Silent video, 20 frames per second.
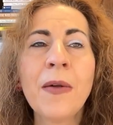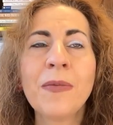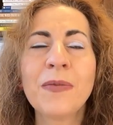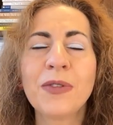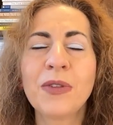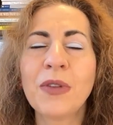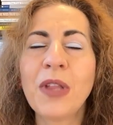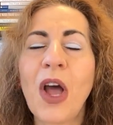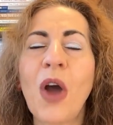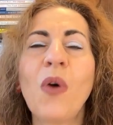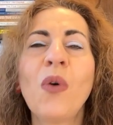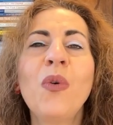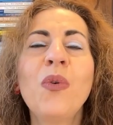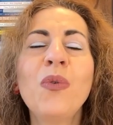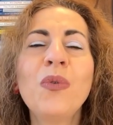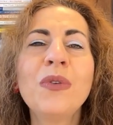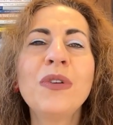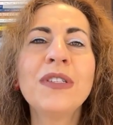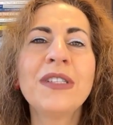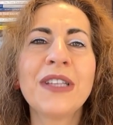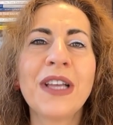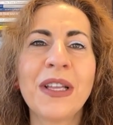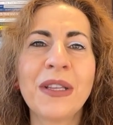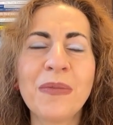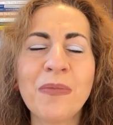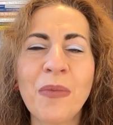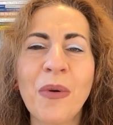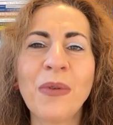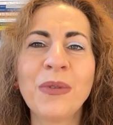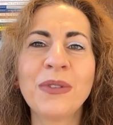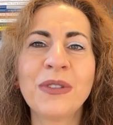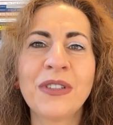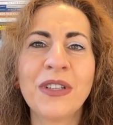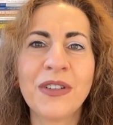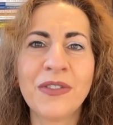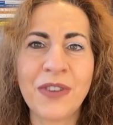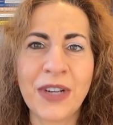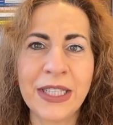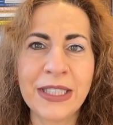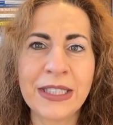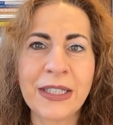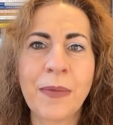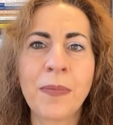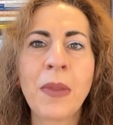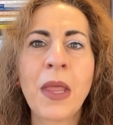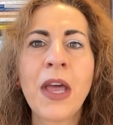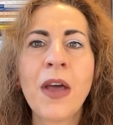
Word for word: So now, who is at most risk?